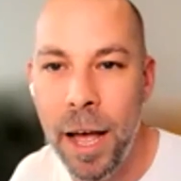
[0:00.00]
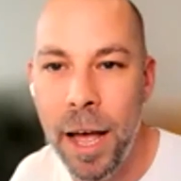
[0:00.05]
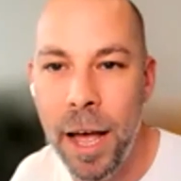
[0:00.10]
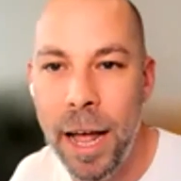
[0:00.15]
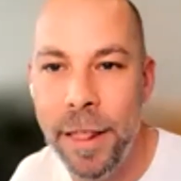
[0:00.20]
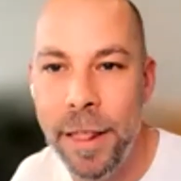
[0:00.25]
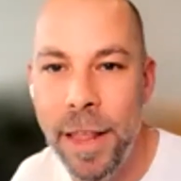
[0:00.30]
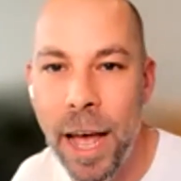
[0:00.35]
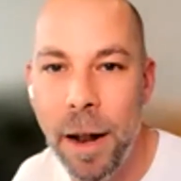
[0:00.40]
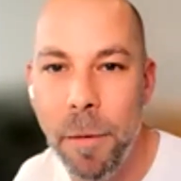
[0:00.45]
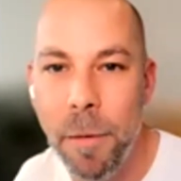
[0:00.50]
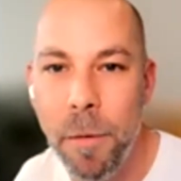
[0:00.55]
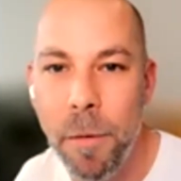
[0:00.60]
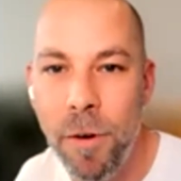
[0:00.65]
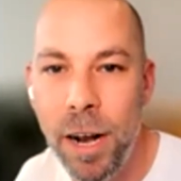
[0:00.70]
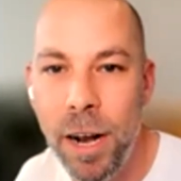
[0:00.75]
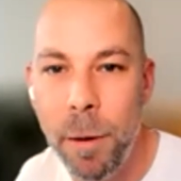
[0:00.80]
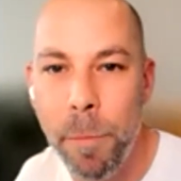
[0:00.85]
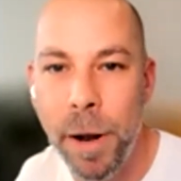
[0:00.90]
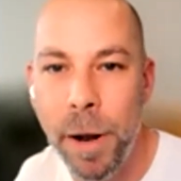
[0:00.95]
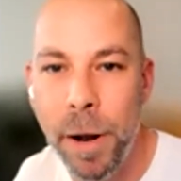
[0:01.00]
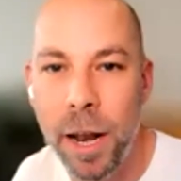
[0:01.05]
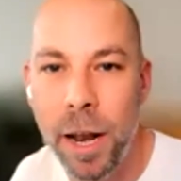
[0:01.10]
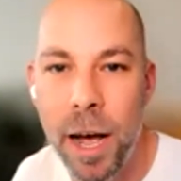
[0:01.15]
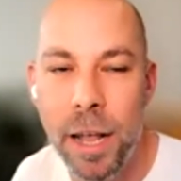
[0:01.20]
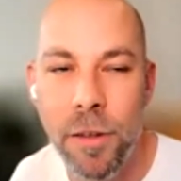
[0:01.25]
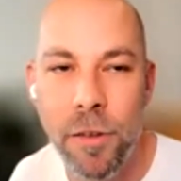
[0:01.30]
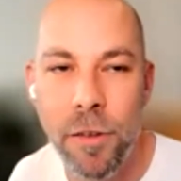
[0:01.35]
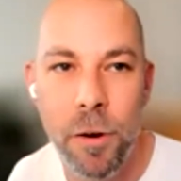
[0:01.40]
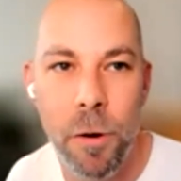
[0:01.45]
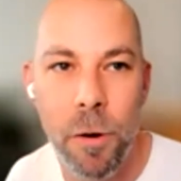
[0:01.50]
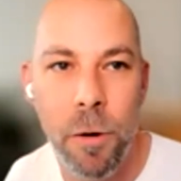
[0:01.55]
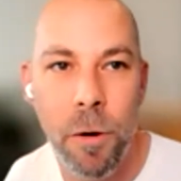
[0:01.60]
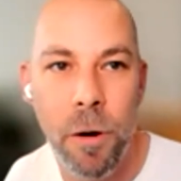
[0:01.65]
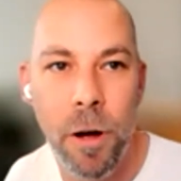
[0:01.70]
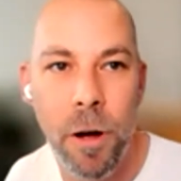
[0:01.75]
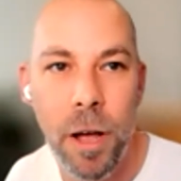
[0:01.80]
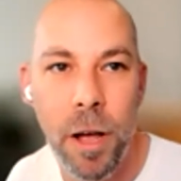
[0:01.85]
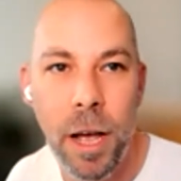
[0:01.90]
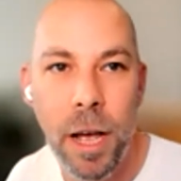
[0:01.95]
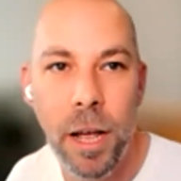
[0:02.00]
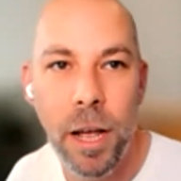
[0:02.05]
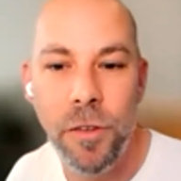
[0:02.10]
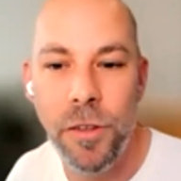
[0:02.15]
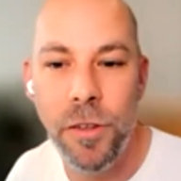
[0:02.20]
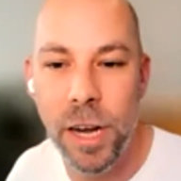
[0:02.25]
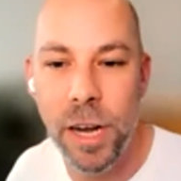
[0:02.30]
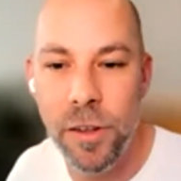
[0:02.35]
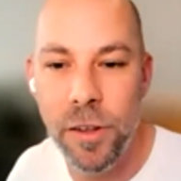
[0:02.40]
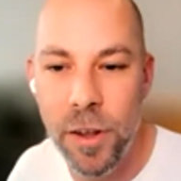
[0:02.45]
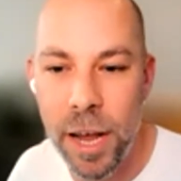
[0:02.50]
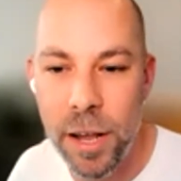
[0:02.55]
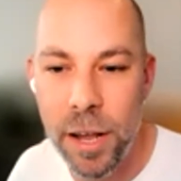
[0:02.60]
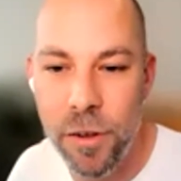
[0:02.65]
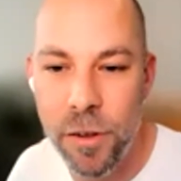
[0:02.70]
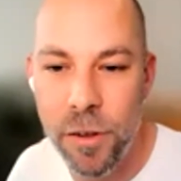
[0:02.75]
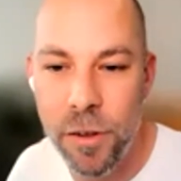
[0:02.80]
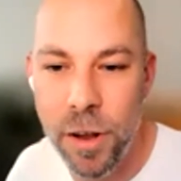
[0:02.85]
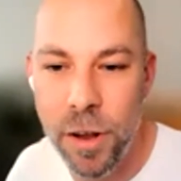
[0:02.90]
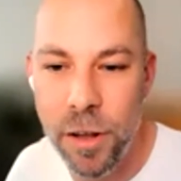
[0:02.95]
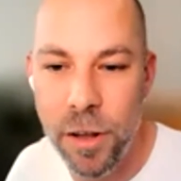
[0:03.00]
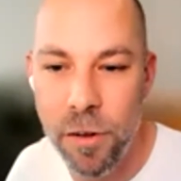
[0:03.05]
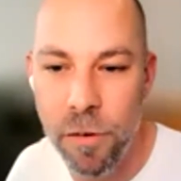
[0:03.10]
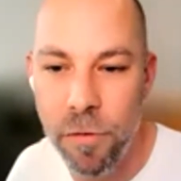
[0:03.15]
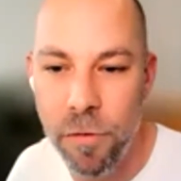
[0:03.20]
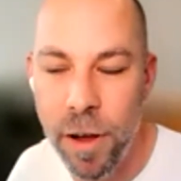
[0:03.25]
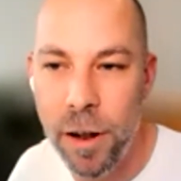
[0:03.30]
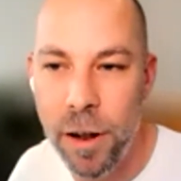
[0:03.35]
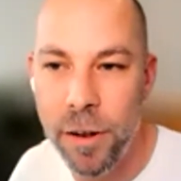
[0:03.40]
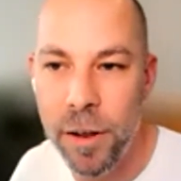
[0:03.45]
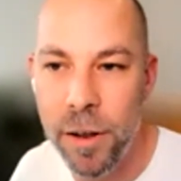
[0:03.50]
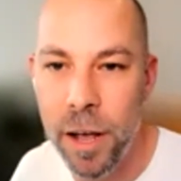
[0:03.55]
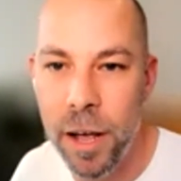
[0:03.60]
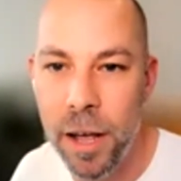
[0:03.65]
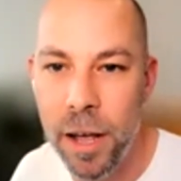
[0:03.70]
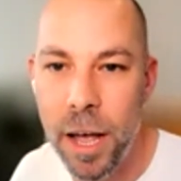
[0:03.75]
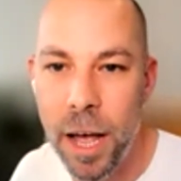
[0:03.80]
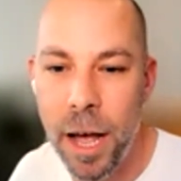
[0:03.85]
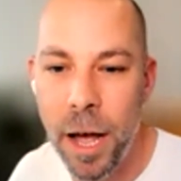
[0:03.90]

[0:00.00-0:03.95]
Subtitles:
and that really belies your success as a founder.